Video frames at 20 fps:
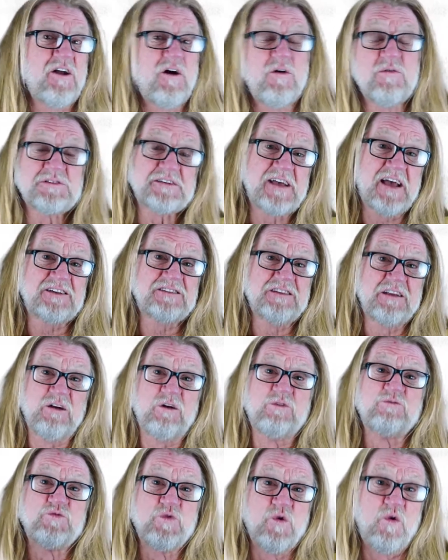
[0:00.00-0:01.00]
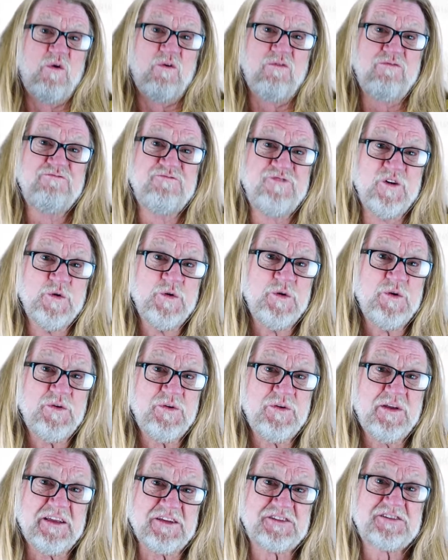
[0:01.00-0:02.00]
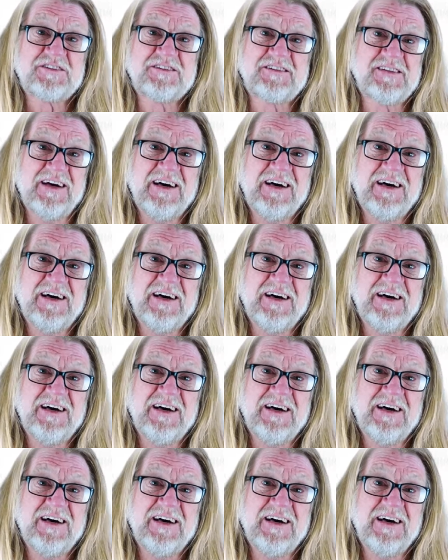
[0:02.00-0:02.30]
I was actually a raw foodist.